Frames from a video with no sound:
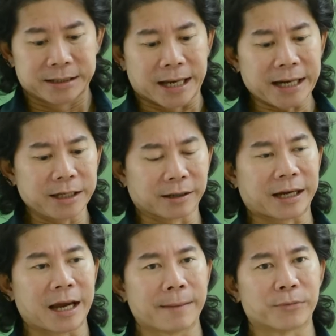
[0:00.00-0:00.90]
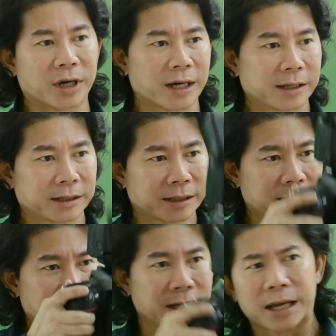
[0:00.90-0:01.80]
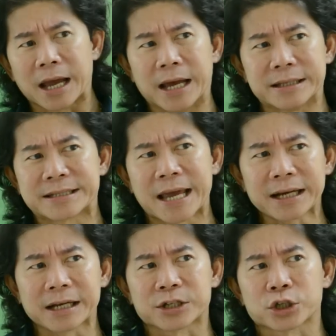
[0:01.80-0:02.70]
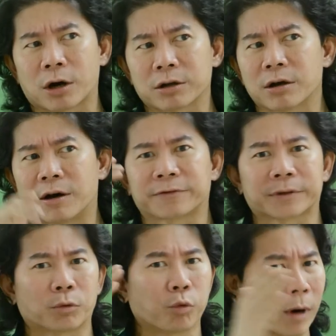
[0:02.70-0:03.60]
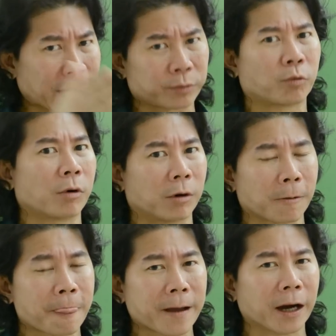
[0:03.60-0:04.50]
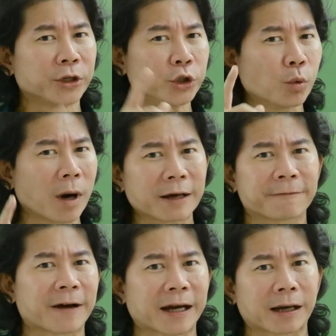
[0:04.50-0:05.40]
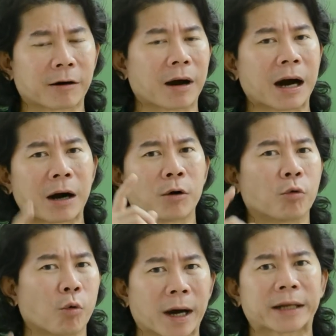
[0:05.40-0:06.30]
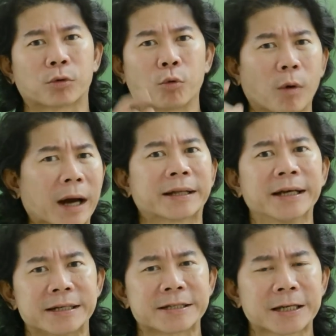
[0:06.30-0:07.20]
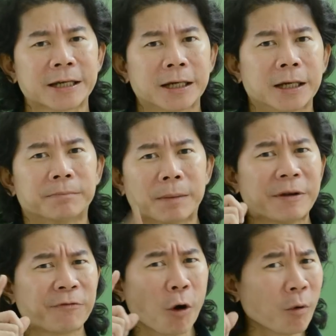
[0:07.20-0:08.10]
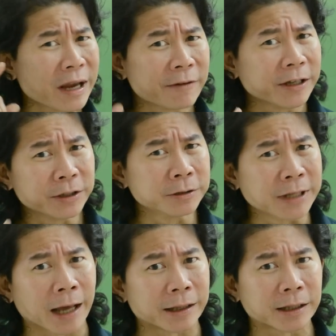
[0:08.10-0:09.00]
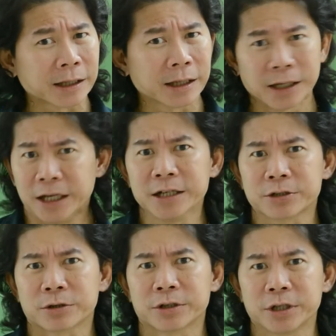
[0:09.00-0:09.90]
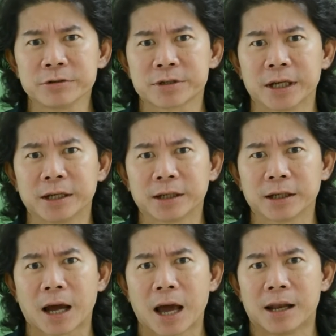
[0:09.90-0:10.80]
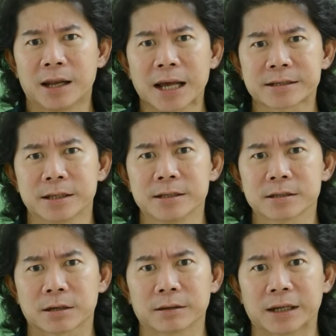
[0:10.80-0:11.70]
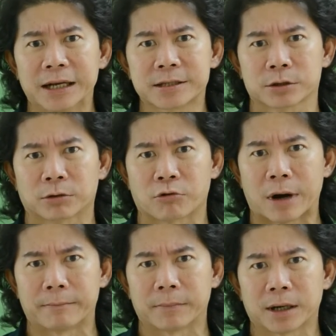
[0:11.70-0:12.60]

Take your camera and take a shot of the white wall. You wanna find out how white white is. But before we even do that, introducing lessons on histogram.